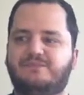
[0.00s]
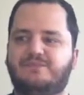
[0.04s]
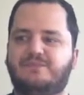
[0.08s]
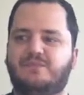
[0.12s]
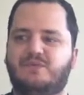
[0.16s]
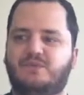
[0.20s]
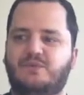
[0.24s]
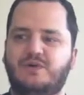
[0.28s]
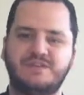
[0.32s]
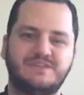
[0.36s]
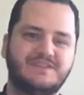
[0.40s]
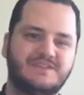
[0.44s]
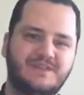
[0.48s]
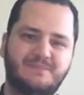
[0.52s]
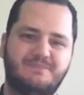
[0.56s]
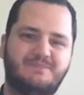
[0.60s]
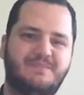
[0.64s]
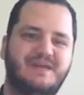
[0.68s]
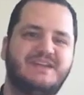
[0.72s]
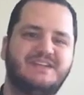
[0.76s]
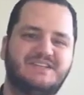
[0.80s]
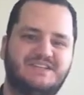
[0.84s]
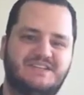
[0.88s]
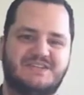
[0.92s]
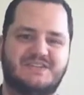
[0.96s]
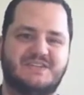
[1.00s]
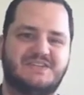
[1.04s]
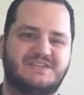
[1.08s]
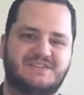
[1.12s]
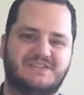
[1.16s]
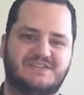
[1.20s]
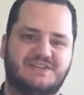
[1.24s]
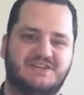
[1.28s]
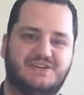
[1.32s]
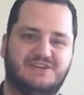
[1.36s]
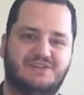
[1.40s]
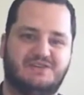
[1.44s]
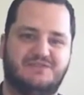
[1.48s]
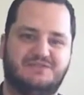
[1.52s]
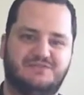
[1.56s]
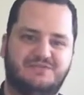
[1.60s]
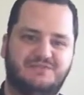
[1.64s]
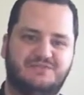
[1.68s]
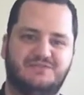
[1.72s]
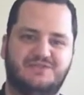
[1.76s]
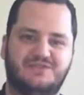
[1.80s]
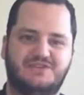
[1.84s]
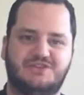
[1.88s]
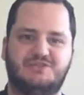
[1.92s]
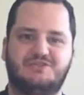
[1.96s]
what's the basis of
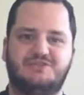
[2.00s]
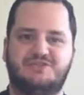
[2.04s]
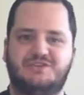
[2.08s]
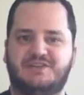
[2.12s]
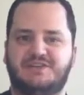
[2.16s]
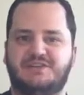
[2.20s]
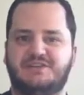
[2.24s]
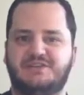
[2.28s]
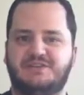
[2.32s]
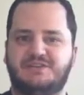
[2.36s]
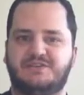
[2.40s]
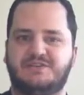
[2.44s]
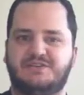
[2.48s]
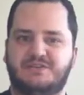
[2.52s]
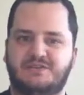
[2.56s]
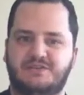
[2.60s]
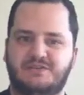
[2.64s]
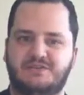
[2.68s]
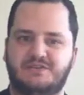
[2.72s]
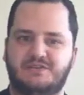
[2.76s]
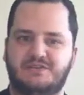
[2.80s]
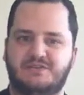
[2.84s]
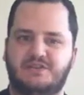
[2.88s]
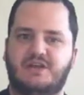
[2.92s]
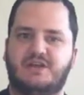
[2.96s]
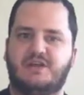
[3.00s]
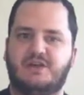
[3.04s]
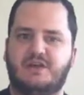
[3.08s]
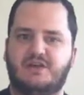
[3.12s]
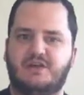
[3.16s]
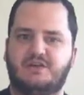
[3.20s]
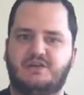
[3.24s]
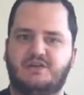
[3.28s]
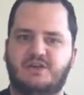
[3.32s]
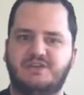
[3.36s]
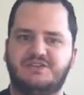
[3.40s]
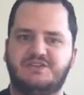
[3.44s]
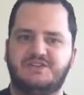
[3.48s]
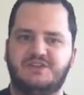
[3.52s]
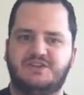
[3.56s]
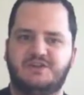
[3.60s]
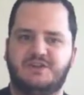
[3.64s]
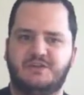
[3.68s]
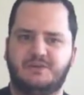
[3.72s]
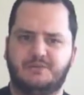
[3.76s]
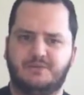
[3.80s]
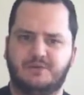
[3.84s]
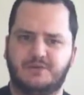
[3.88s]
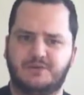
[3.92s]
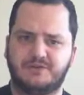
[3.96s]
choosing
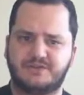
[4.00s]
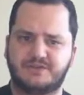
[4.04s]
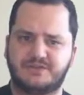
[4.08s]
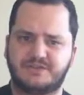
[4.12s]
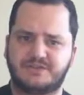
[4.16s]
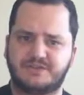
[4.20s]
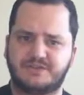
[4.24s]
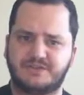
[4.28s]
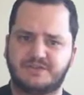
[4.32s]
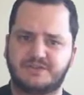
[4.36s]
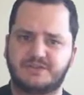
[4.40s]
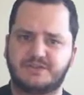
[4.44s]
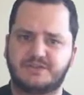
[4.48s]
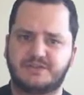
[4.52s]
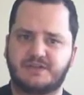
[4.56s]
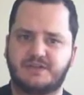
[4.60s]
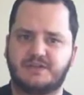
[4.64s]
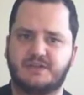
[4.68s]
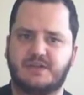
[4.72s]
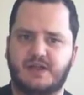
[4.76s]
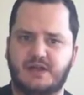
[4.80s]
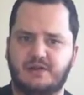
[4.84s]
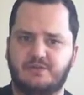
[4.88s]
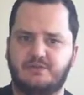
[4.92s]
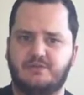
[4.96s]
Criterion purchases? Like